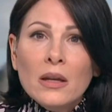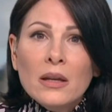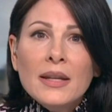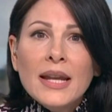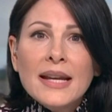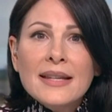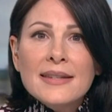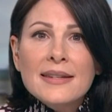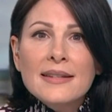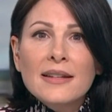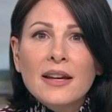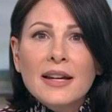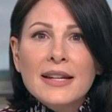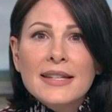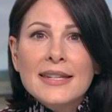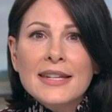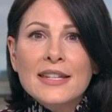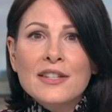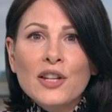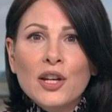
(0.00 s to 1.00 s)
Next
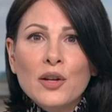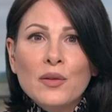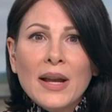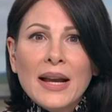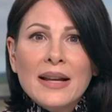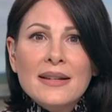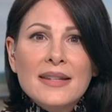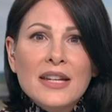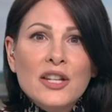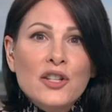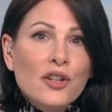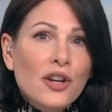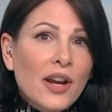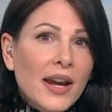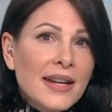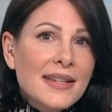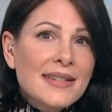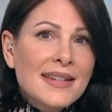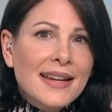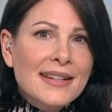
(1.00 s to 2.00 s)
tonight, he's known as the
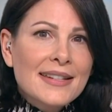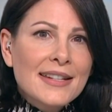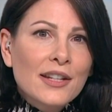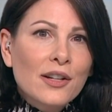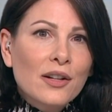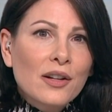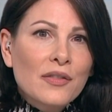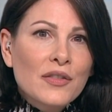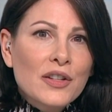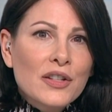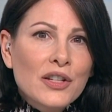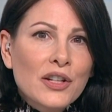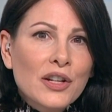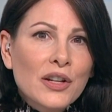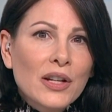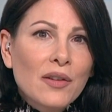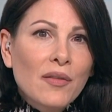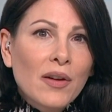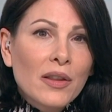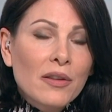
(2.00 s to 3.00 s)
Train Daddy after
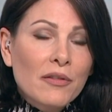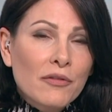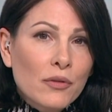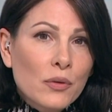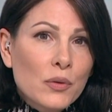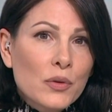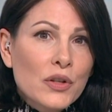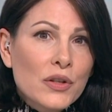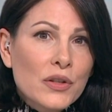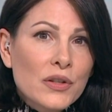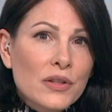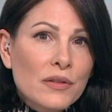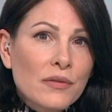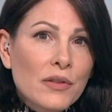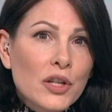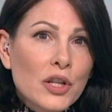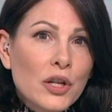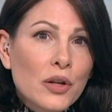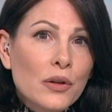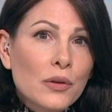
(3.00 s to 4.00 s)
turning around the fortunes of
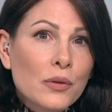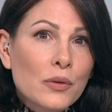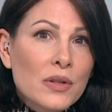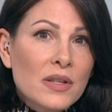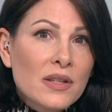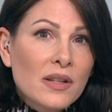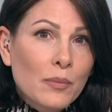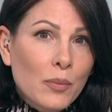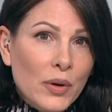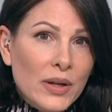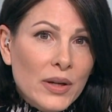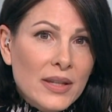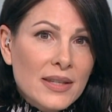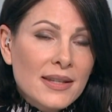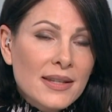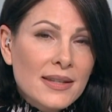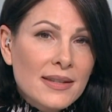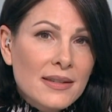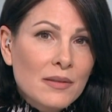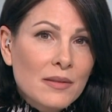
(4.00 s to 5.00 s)
the New York subway
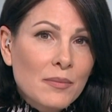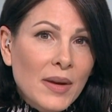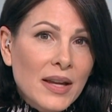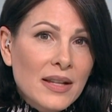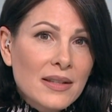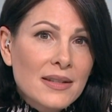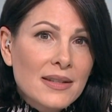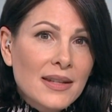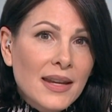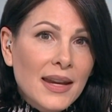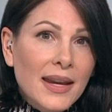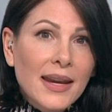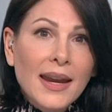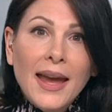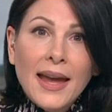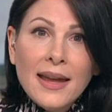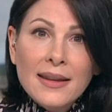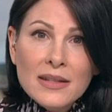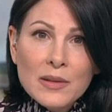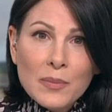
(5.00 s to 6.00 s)
system. And today,
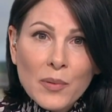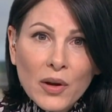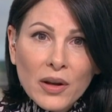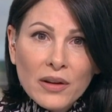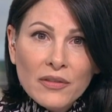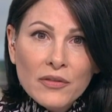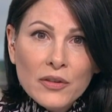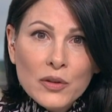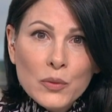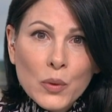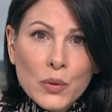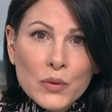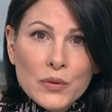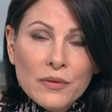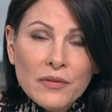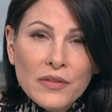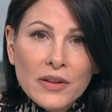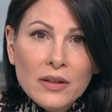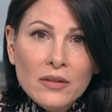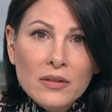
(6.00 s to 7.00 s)
Andy Byford was
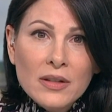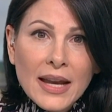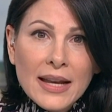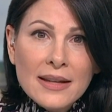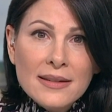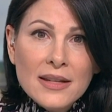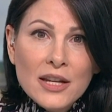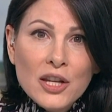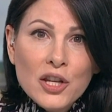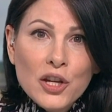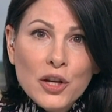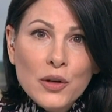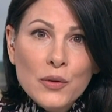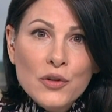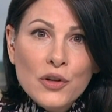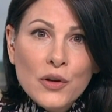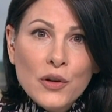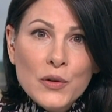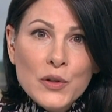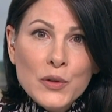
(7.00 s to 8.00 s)
revealed as the new
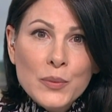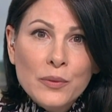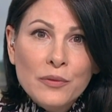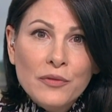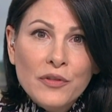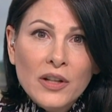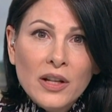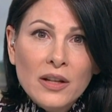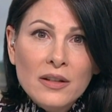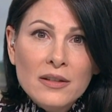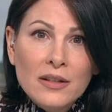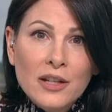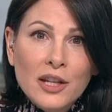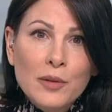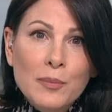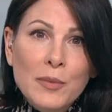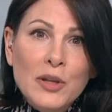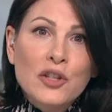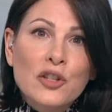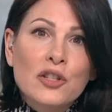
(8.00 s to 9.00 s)
Transport for London
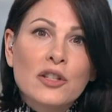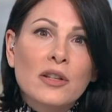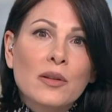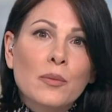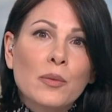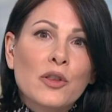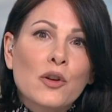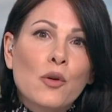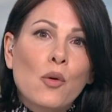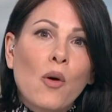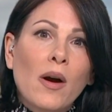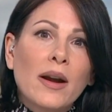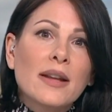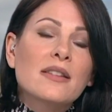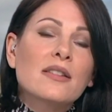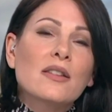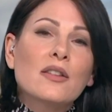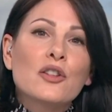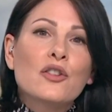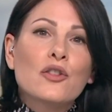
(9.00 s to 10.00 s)
Commissioner with quite
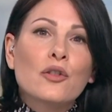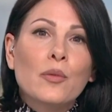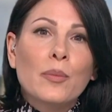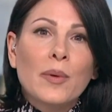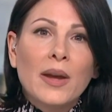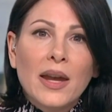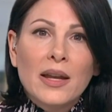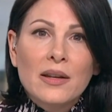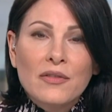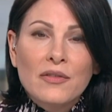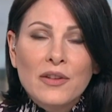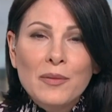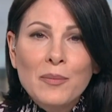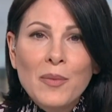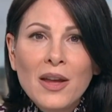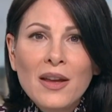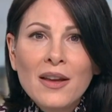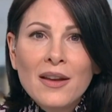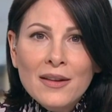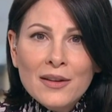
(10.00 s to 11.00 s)
the job ahead of him.
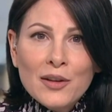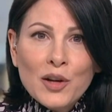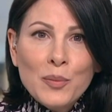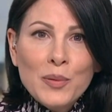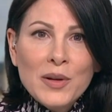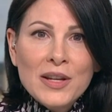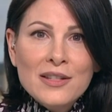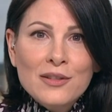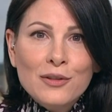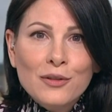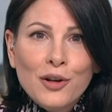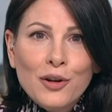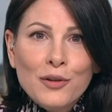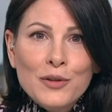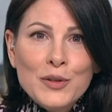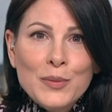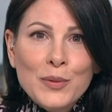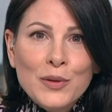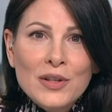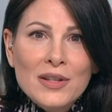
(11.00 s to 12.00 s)
Our political
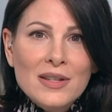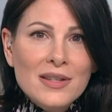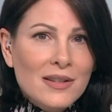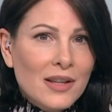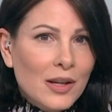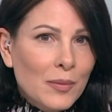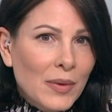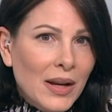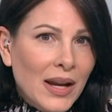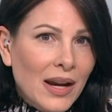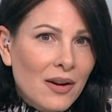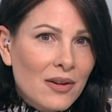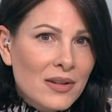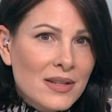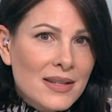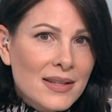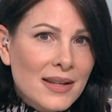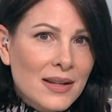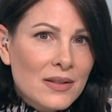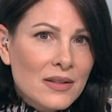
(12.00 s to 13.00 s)
correspondent, Simon
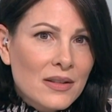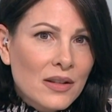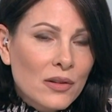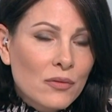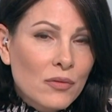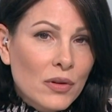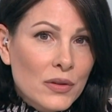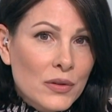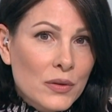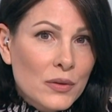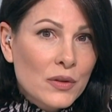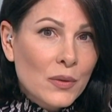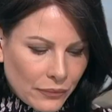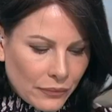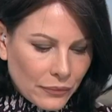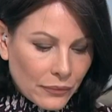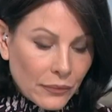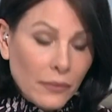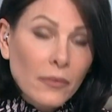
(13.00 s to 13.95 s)
Harris, is outside Russell Square.